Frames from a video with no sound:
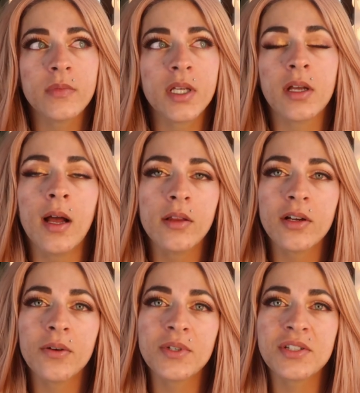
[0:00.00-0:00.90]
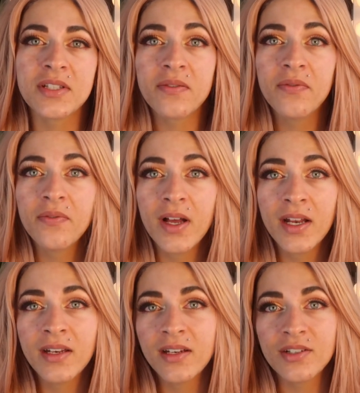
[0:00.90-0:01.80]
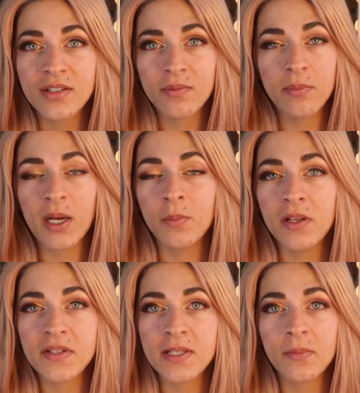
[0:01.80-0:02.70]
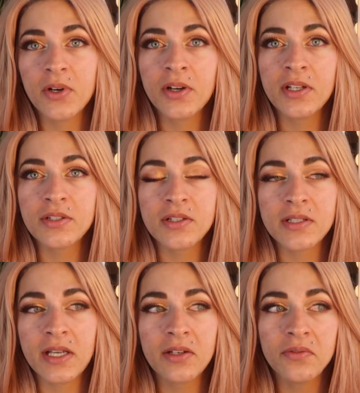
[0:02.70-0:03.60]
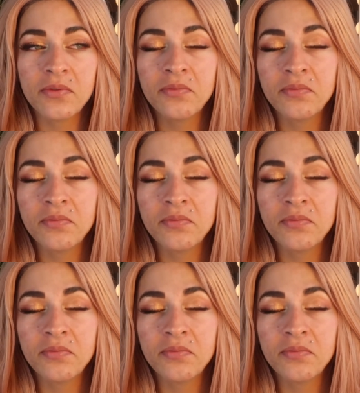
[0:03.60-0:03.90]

the color was just fun and it just reminded me of summer and it's just kind of